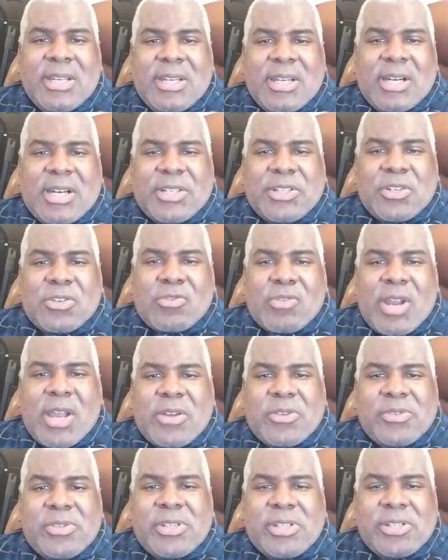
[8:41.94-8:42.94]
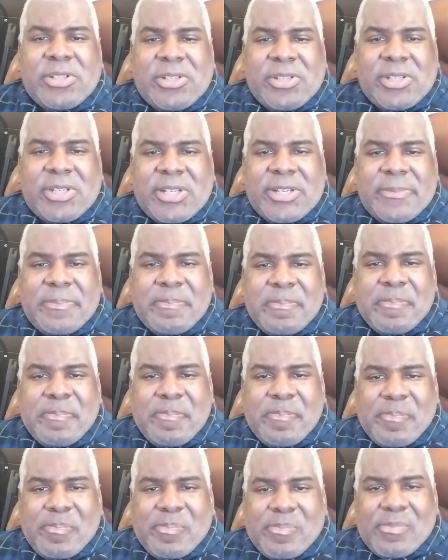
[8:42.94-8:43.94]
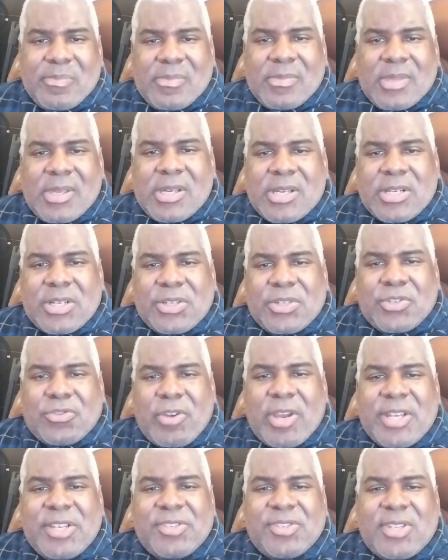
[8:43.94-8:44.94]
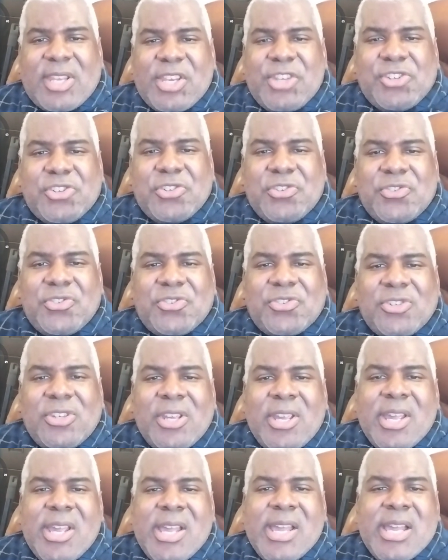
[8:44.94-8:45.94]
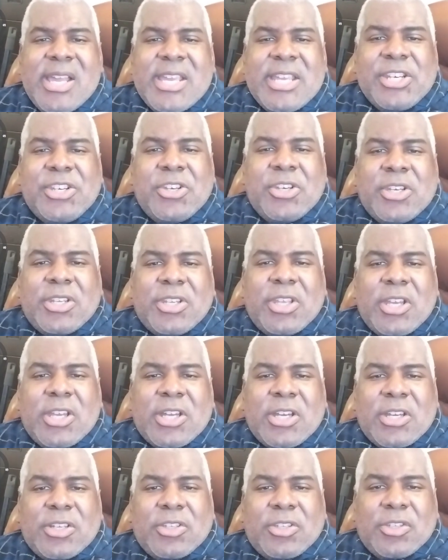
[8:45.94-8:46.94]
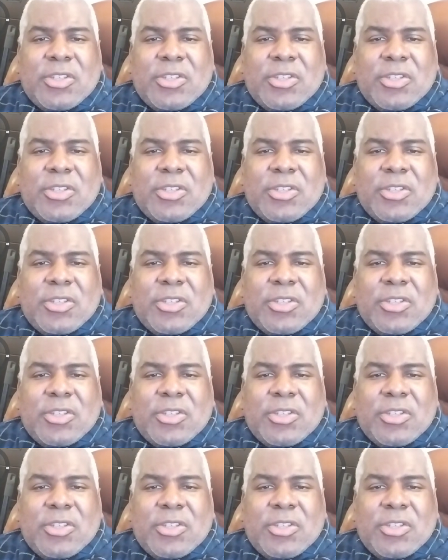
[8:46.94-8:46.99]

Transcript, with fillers: underground and um, train stations in uh,